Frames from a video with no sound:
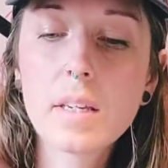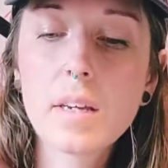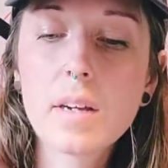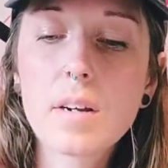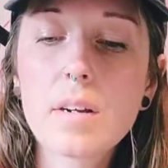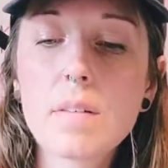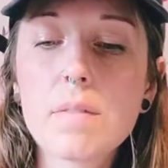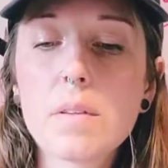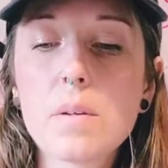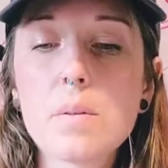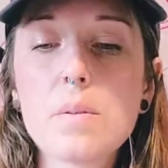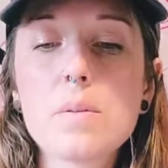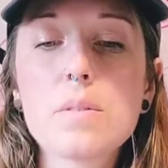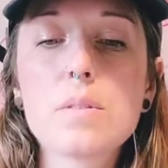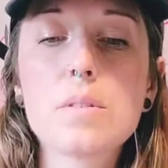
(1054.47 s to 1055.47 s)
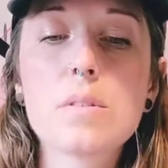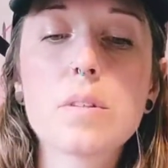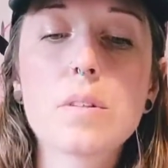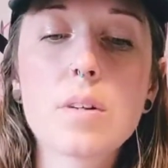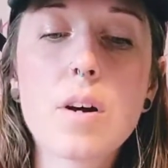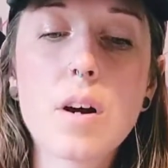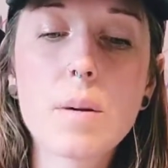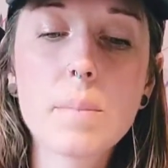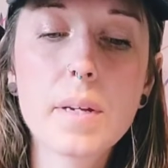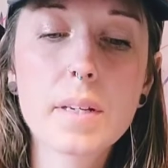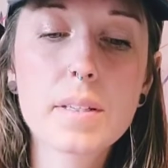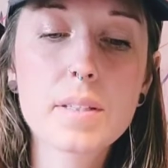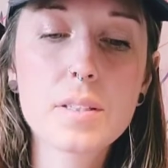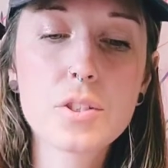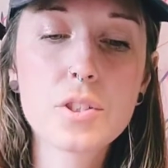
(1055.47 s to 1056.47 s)
care of those karmic
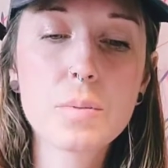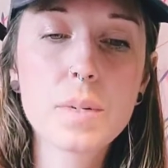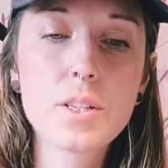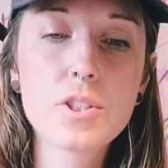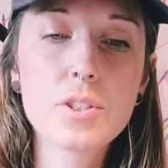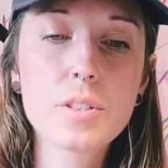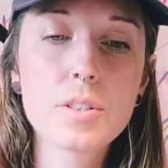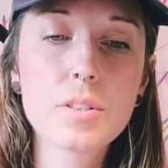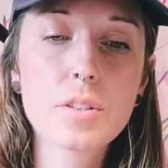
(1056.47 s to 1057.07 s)
situations,